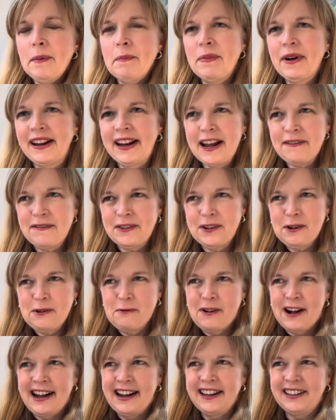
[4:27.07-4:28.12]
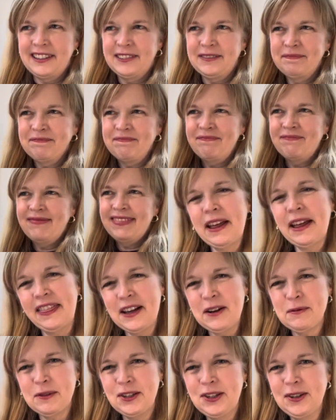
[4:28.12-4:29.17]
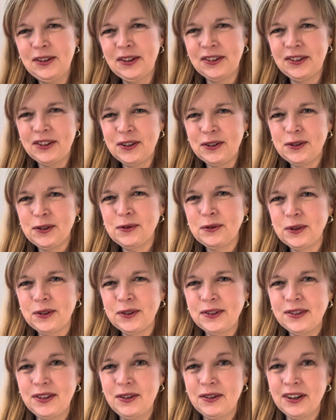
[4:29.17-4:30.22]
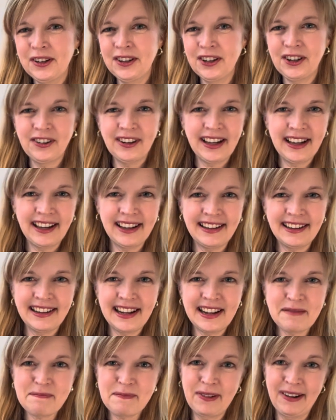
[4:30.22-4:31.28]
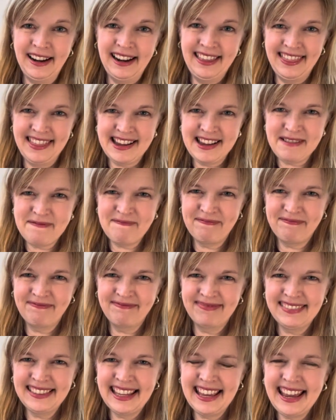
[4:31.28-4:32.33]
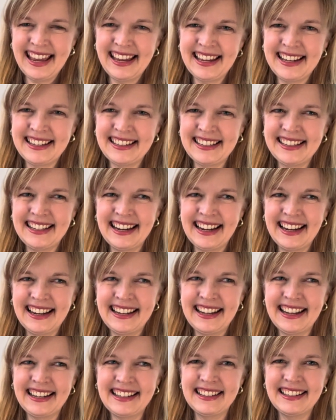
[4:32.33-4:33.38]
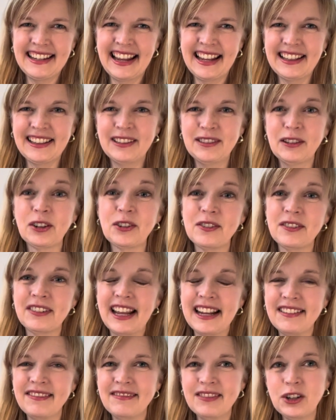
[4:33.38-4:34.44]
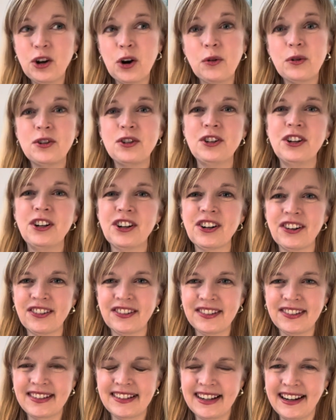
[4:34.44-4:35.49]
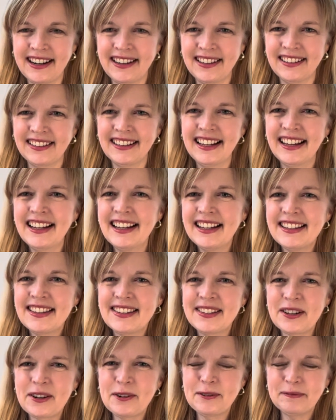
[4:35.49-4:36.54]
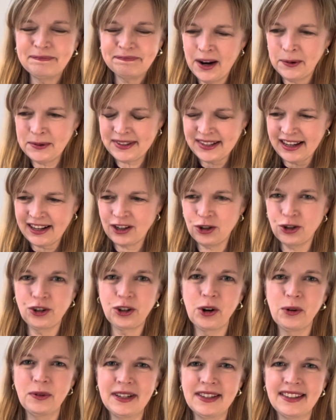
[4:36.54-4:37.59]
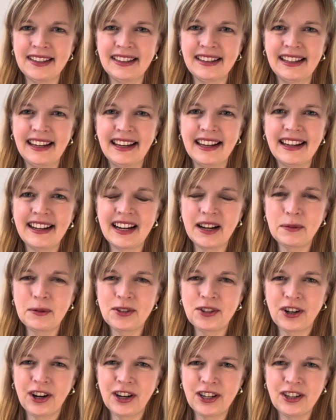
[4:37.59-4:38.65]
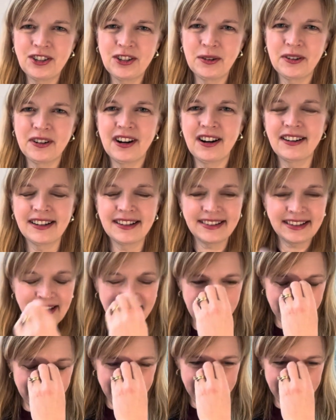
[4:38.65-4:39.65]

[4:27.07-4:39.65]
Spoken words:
But after a while, I think once you learn those rules, you can go ahead and break them and and learn and go into your own style. So I was at a show recently and I was talking to an artist and